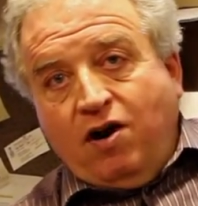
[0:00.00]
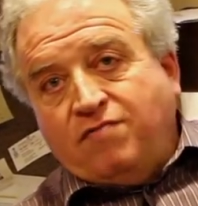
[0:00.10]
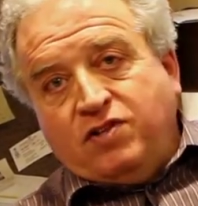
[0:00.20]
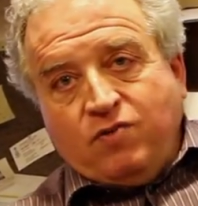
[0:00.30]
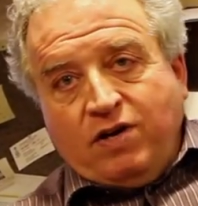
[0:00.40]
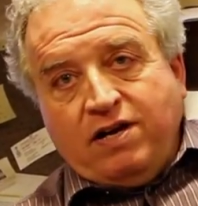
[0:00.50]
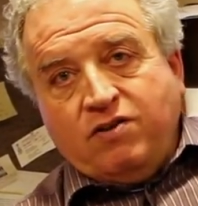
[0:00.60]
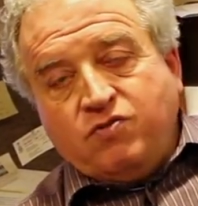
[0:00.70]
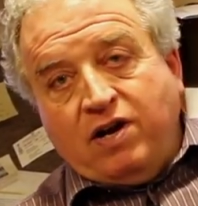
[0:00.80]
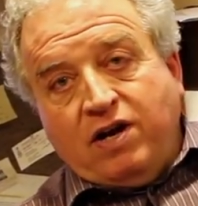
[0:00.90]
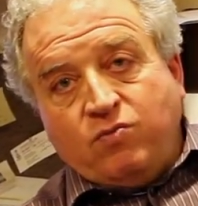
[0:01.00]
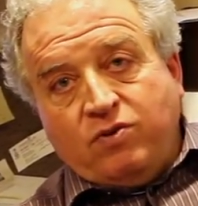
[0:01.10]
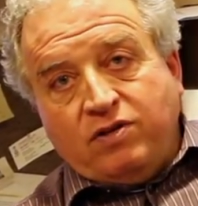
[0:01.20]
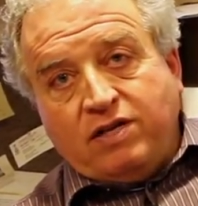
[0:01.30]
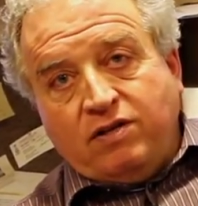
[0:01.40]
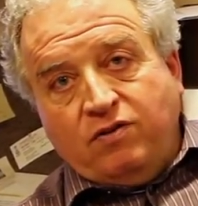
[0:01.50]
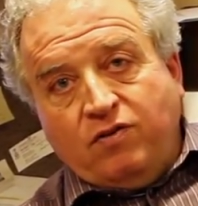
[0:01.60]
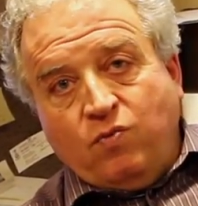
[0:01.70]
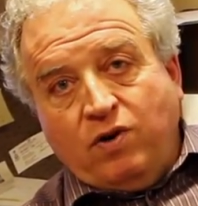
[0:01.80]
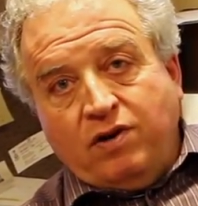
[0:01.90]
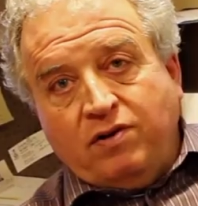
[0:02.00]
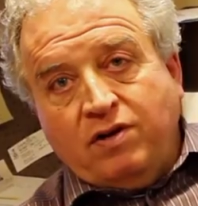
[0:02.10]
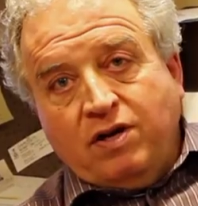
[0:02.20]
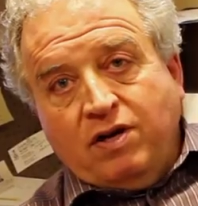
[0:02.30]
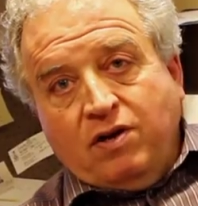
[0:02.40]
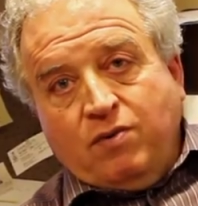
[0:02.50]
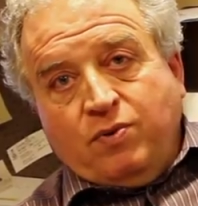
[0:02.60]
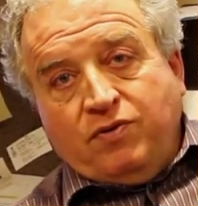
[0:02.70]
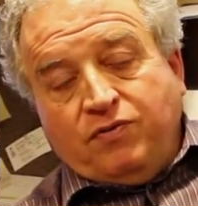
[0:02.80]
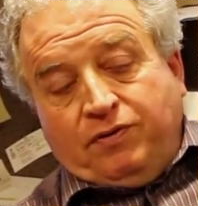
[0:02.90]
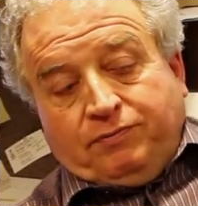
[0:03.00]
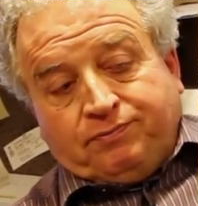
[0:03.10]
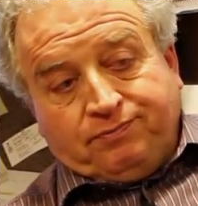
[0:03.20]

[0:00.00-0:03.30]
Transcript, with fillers: off to the right hand track where it'll kill the one person?